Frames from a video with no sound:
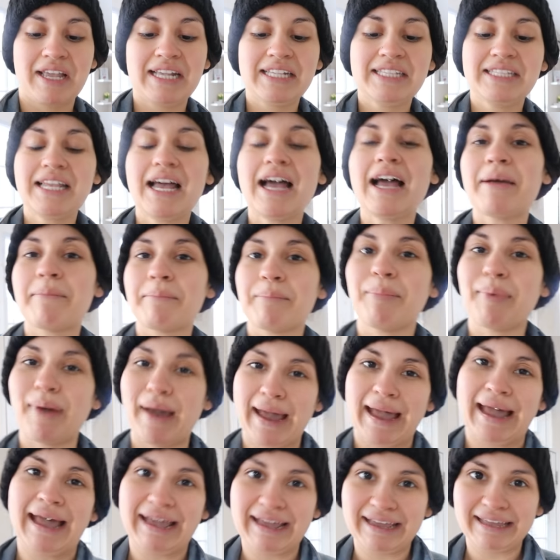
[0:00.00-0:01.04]
It's not
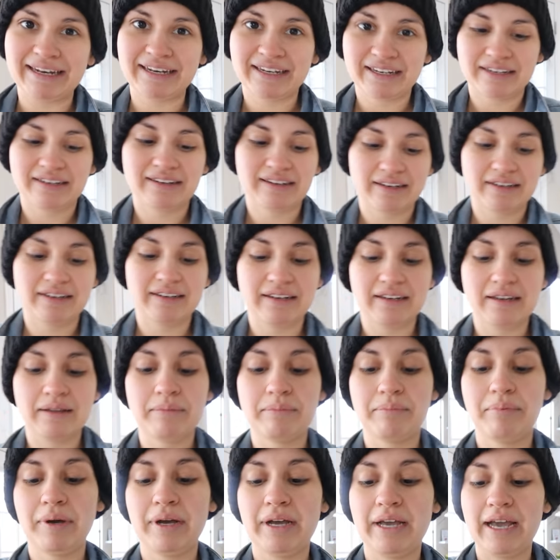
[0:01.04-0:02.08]
bad,
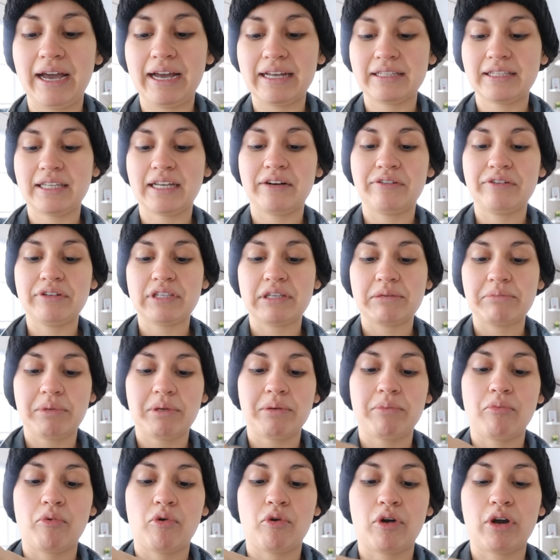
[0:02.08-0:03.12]
but I thought it was going to
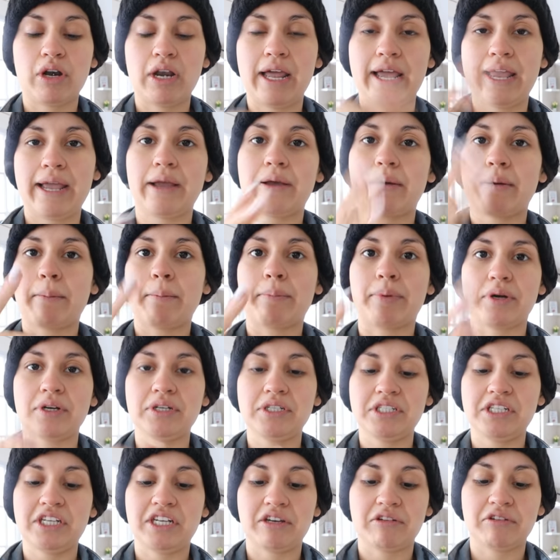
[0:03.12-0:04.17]
be more like
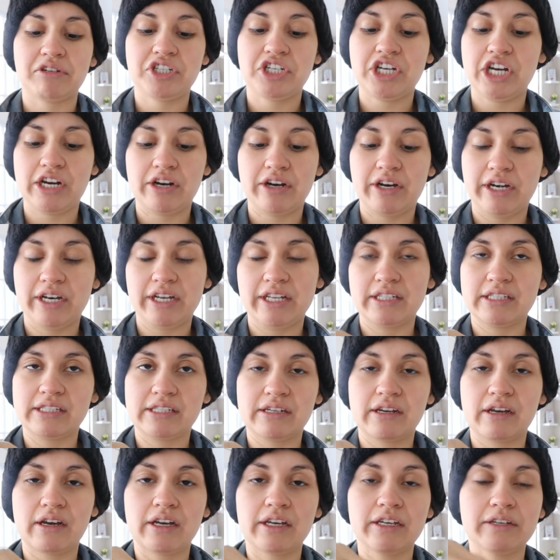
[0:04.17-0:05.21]
bursting or cherry, and it's
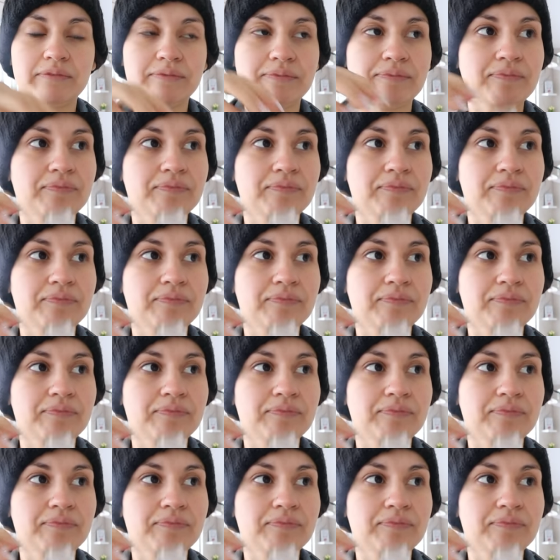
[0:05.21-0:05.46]
not.